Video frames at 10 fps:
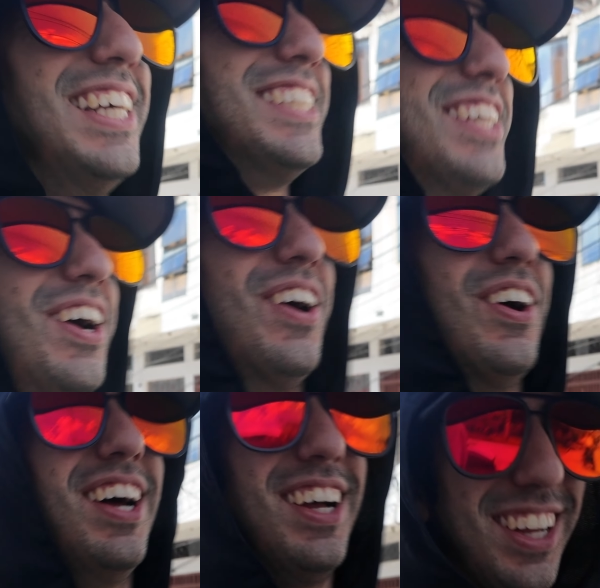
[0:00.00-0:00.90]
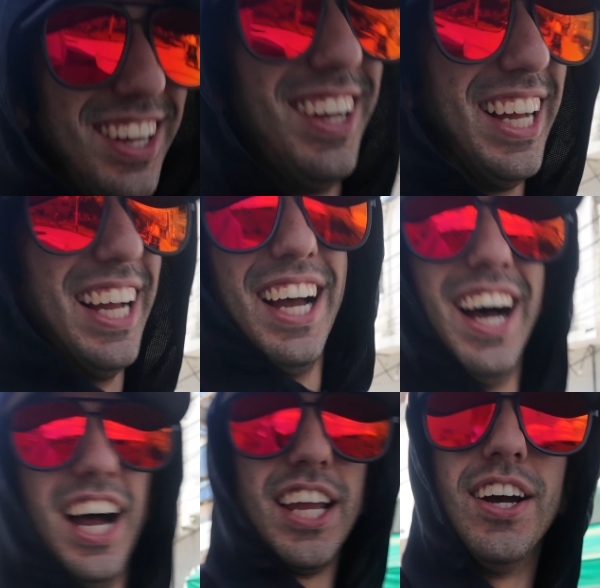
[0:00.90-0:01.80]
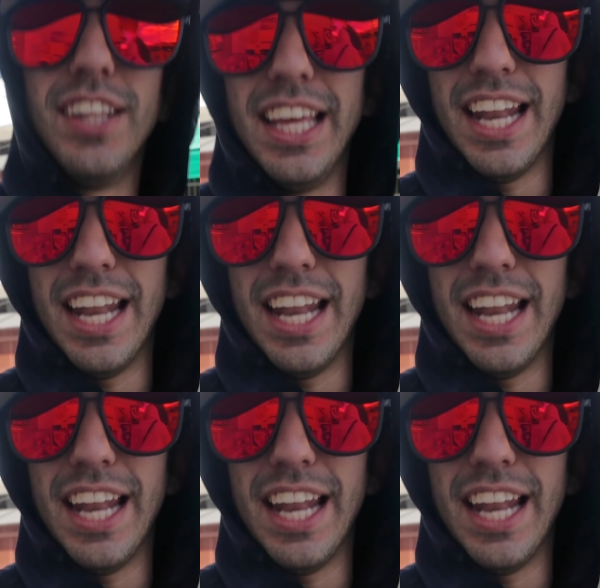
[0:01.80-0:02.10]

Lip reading: So I go then